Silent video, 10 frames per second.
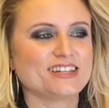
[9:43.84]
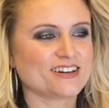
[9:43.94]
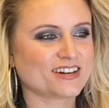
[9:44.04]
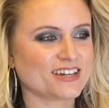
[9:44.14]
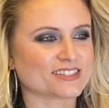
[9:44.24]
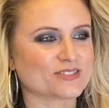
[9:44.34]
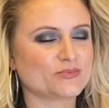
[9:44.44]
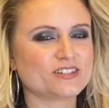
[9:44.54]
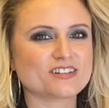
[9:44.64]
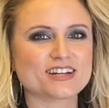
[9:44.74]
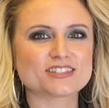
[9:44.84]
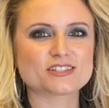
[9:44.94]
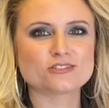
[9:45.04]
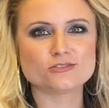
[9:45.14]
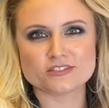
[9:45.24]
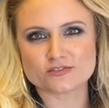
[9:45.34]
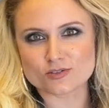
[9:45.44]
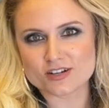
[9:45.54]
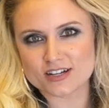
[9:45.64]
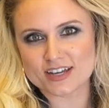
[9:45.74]
Okay, so we are at School of
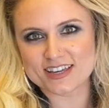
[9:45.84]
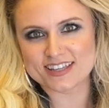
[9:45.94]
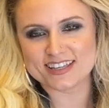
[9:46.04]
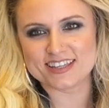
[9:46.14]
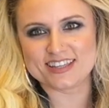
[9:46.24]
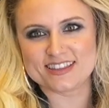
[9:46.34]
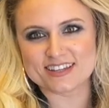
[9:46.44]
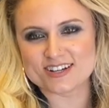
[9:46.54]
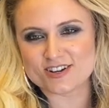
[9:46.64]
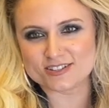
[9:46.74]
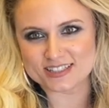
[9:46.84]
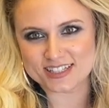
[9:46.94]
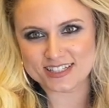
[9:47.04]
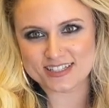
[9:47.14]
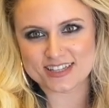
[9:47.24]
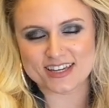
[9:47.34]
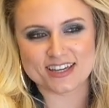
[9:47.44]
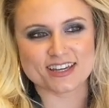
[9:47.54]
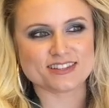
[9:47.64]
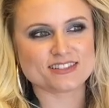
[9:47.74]
Rock in the Colony,
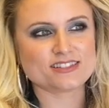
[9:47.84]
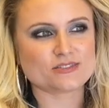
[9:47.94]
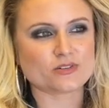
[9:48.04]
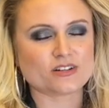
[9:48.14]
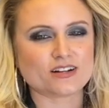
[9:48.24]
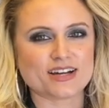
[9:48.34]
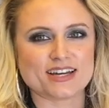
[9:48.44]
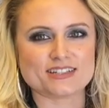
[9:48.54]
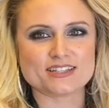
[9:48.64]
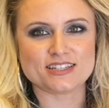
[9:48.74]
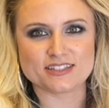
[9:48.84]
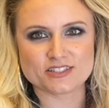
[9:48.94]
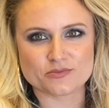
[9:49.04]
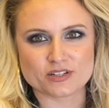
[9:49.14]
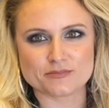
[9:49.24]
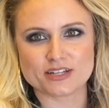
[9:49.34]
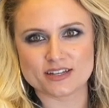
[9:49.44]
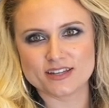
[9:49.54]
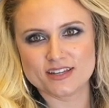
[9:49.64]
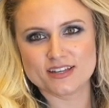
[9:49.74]
and this is where I teach. When I'm
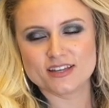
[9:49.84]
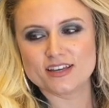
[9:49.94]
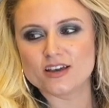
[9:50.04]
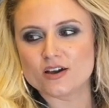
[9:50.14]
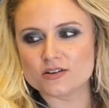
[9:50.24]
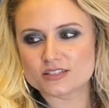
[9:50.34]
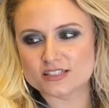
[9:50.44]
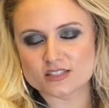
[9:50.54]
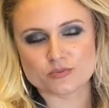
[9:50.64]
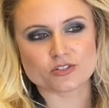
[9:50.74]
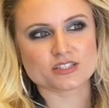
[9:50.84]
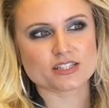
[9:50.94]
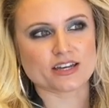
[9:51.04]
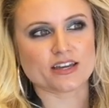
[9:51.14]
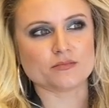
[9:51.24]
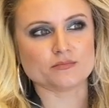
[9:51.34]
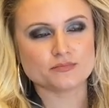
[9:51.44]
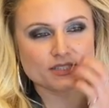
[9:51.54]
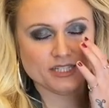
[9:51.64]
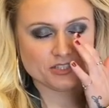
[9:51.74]
not hosting sports, I'm
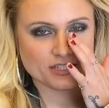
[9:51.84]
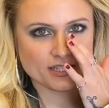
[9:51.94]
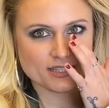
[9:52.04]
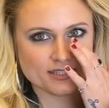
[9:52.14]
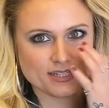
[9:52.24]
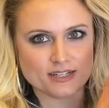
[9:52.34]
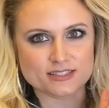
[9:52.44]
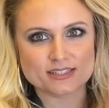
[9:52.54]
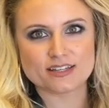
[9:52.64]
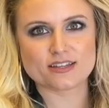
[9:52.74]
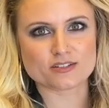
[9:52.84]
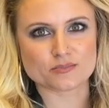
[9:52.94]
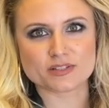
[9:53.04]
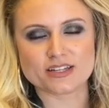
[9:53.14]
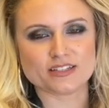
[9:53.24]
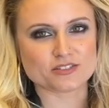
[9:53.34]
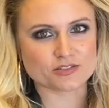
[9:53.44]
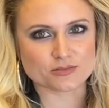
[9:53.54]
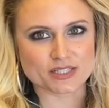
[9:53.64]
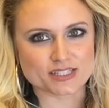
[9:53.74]
teaching kids how to sing or play
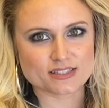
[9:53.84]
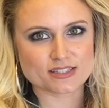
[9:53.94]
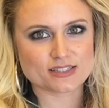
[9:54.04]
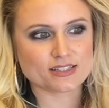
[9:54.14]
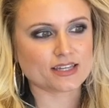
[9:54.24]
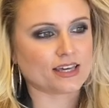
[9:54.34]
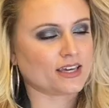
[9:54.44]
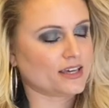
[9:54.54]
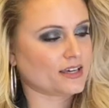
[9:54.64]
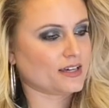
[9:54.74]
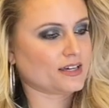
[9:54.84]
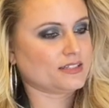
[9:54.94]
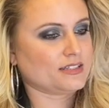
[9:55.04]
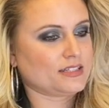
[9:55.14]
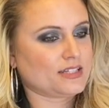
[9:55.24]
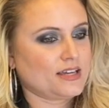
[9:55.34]
instruments, and